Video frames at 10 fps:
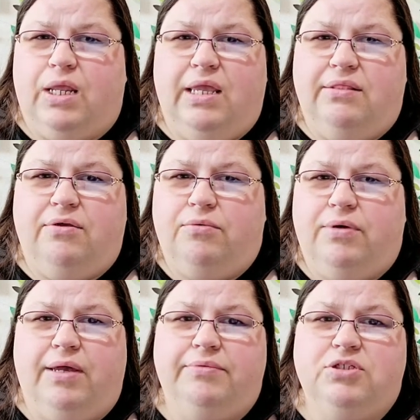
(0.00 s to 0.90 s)
the
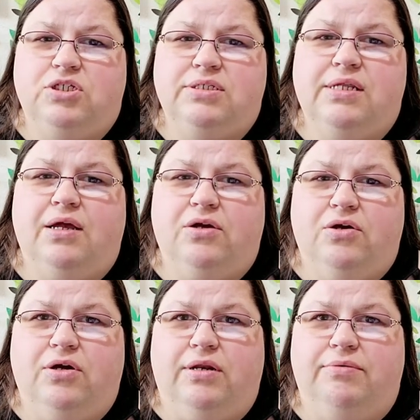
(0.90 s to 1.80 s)
it was just not
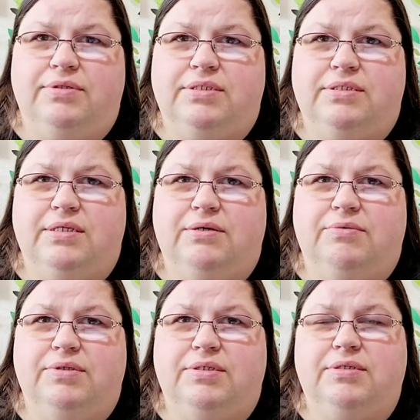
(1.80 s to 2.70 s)
good. It was it
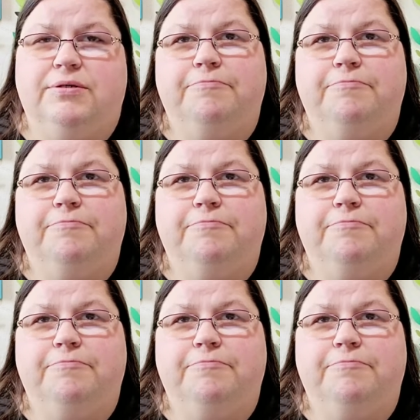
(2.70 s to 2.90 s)
was